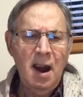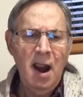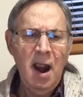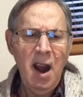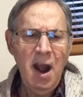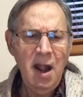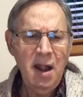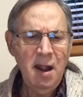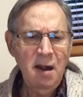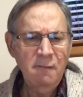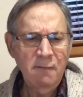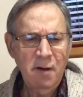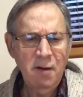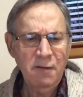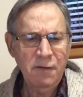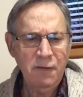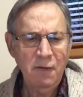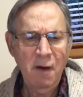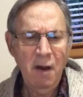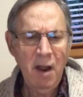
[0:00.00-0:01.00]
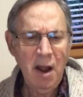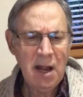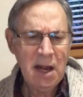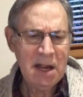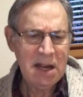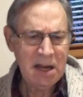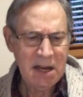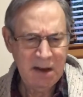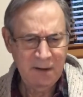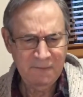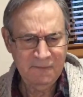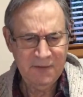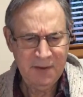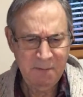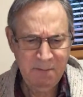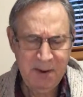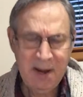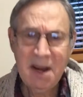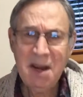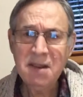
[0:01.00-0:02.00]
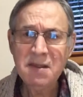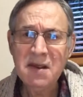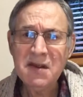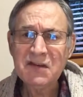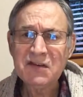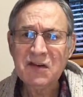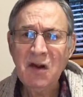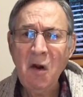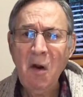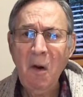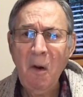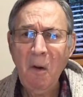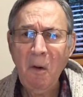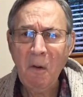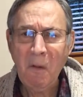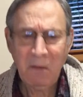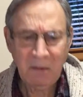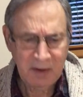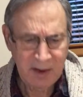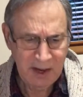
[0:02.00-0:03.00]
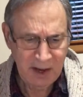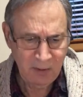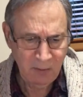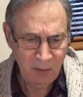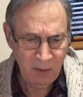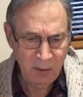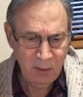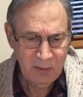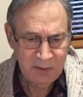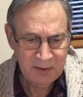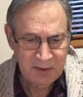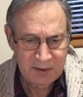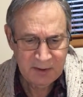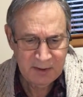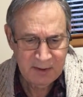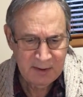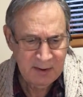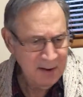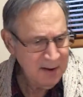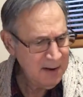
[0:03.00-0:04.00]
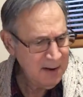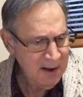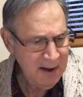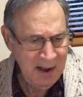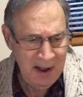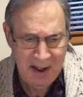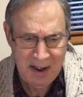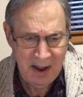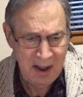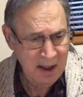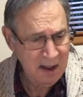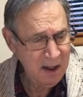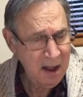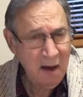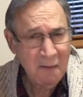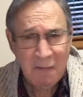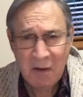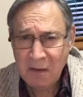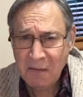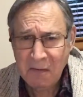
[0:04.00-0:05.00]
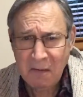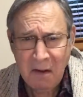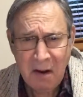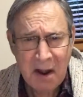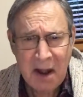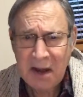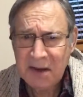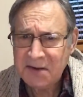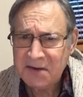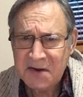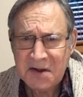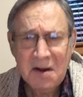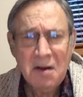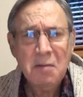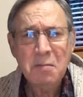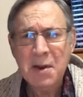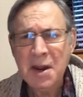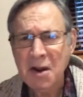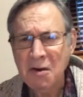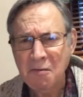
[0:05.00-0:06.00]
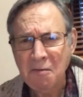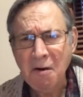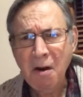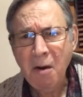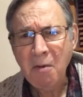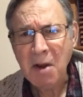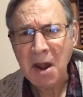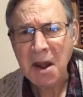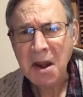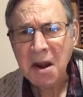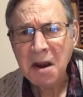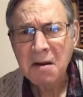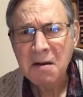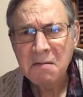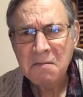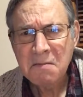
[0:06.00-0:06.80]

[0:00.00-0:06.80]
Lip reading: I never thought I'd live to be this old, he croaked, and I never thought I'd still be growing.